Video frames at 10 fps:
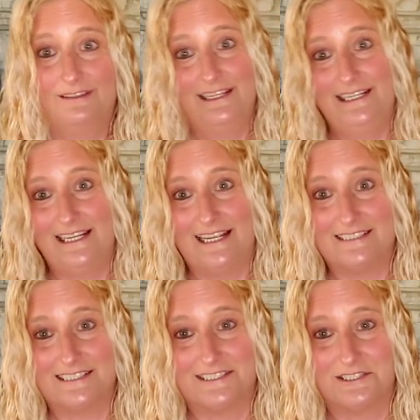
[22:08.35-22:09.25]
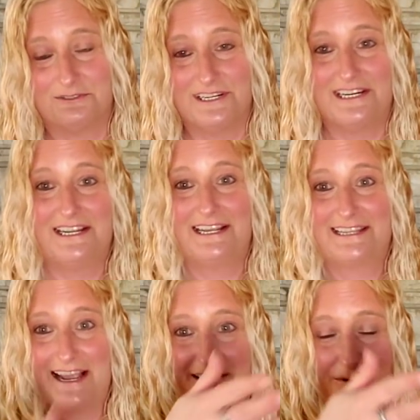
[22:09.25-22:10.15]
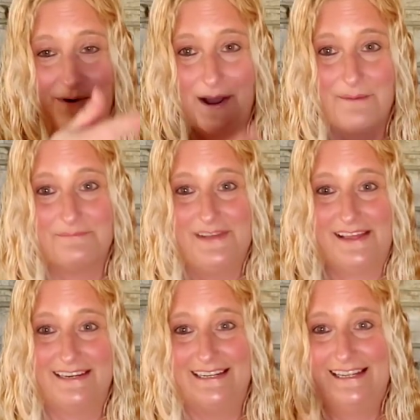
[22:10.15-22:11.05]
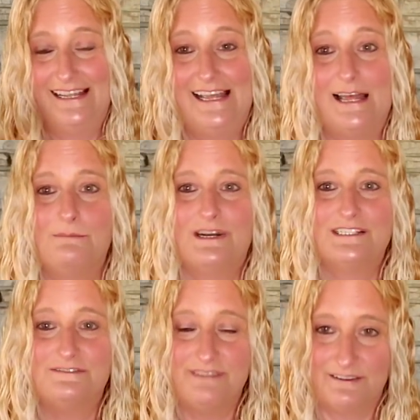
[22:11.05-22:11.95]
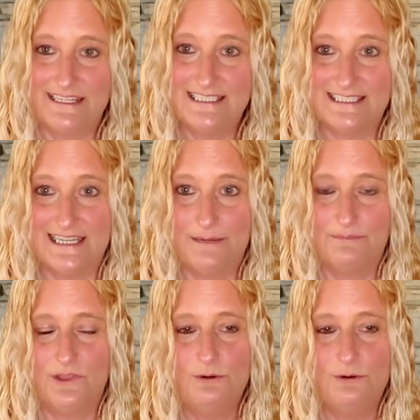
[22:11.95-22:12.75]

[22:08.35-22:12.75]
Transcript: lean against a tree, then go up, but it's very steep.